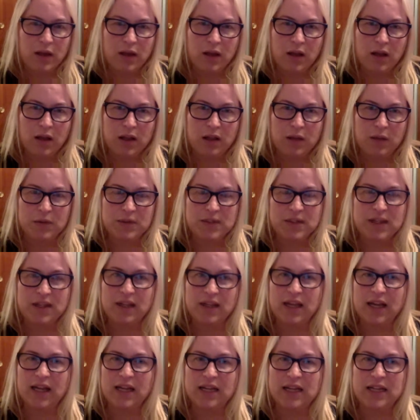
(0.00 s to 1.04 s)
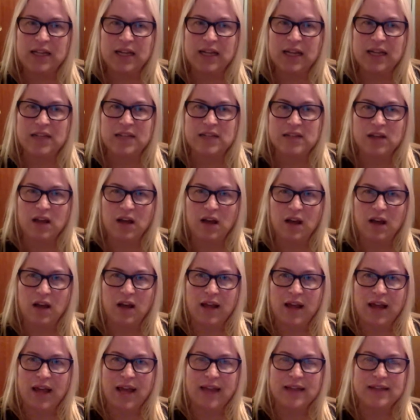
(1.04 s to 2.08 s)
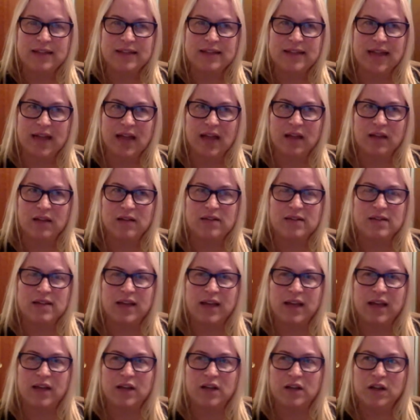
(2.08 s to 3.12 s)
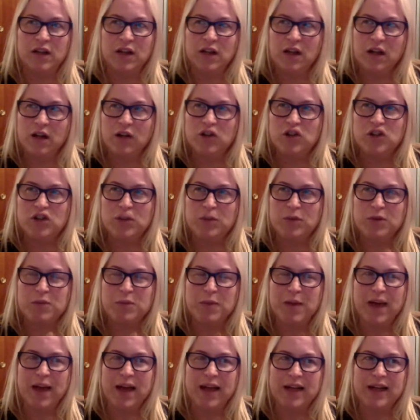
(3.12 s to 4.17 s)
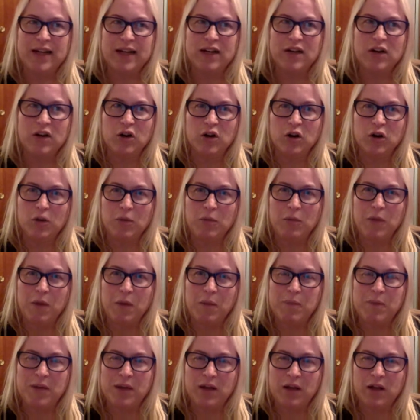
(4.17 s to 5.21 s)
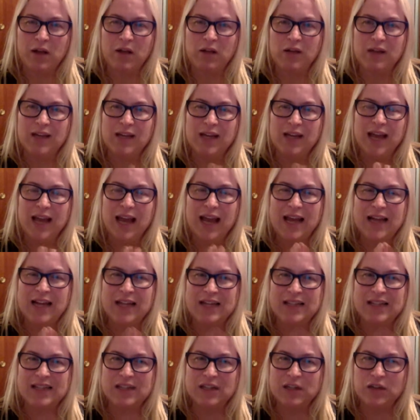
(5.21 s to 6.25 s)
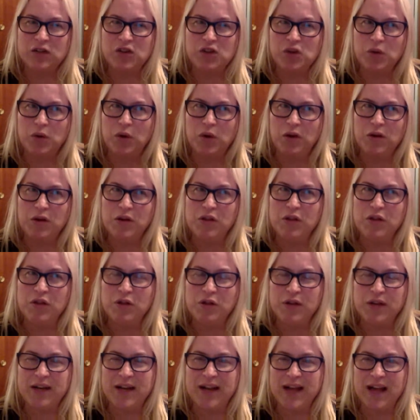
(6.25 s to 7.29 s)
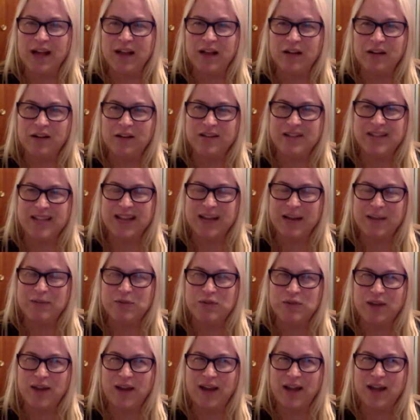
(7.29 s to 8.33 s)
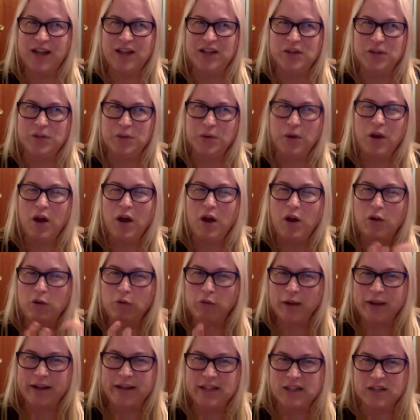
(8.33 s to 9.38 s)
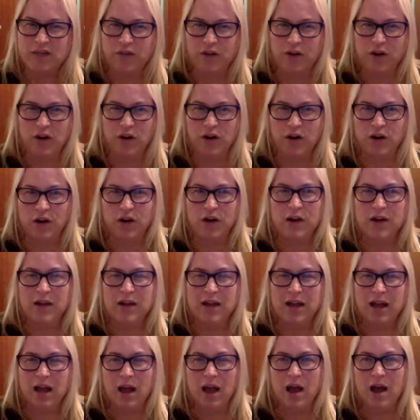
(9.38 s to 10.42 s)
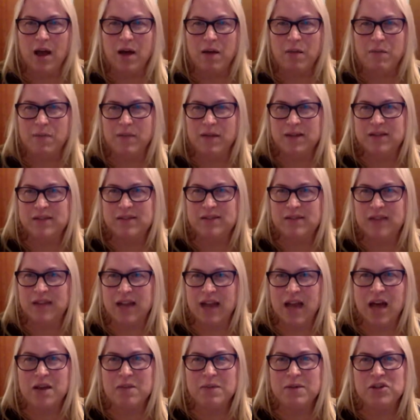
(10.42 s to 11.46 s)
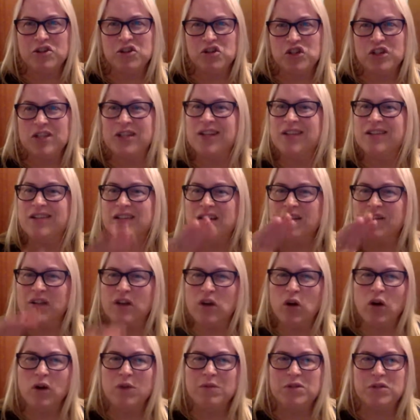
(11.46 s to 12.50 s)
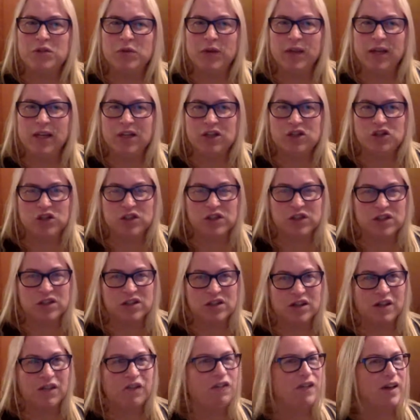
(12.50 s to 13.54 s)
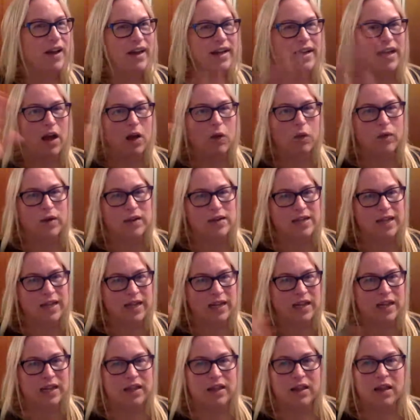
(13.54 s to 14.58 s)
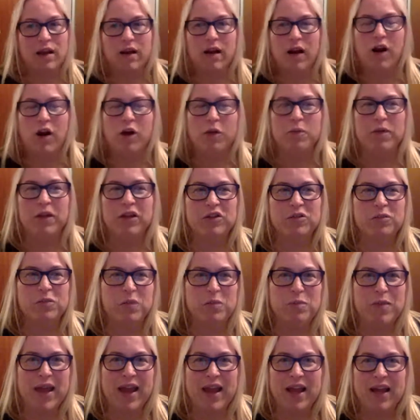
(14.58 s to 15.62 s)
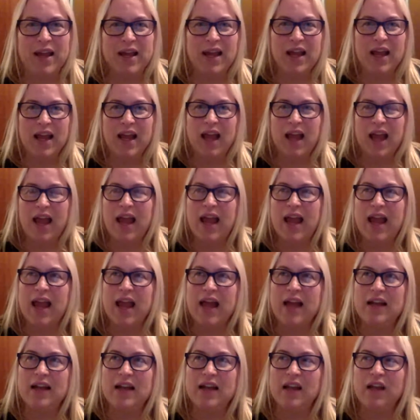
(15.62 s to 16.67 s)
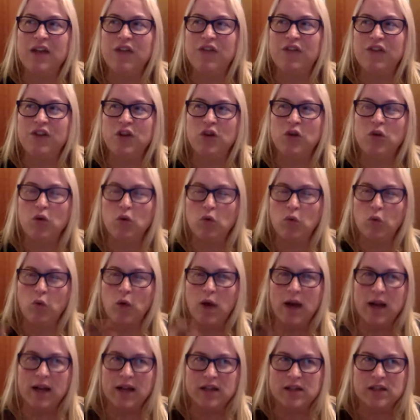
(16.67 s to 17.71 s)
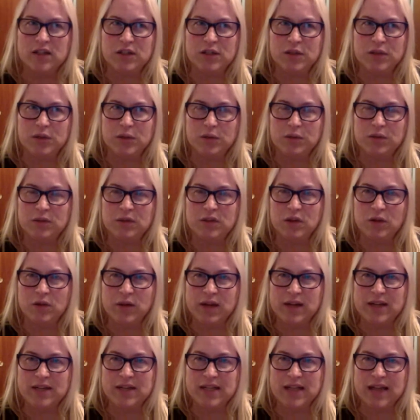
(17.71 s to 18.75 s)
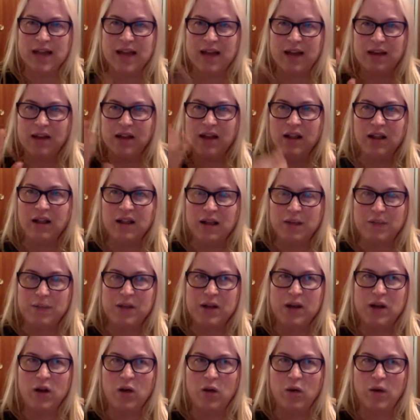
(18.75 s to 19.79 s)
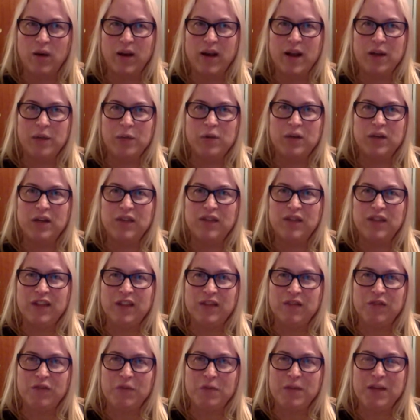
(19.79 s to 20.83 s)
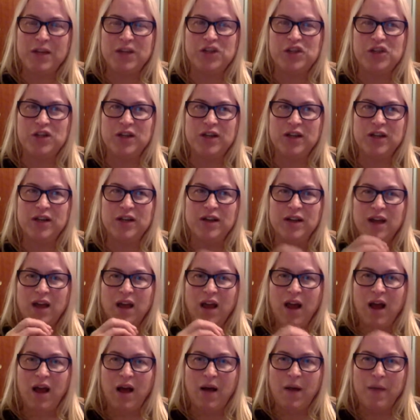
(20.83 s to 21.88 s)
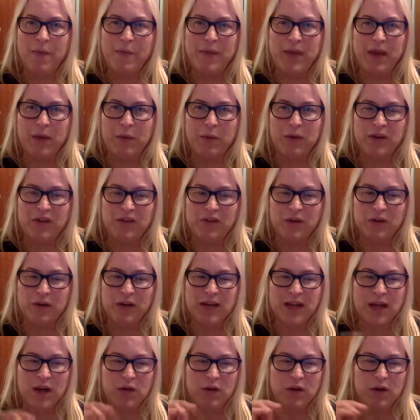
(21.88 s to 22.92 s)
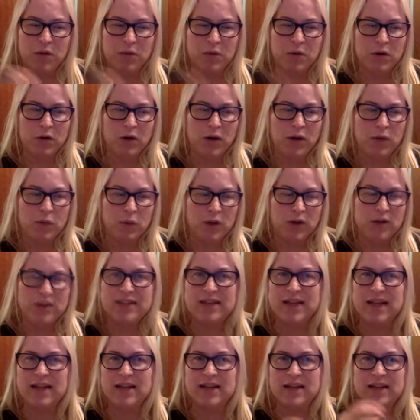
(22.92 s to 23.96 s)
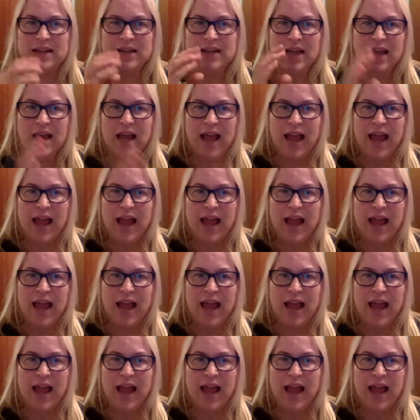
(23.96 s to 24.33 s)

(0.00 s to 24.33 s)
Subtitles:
There was a client that I saw at Sal's, and she was behind in her bill, and it's still $230 that I'm trying to raise for her. It's anonymous. She doesn't even know I'm doing it. She's just going to find out one day that her bill's been paid. And if you want to donate to that, let me know, and I will give you the information. I will give you an account number and where to send it.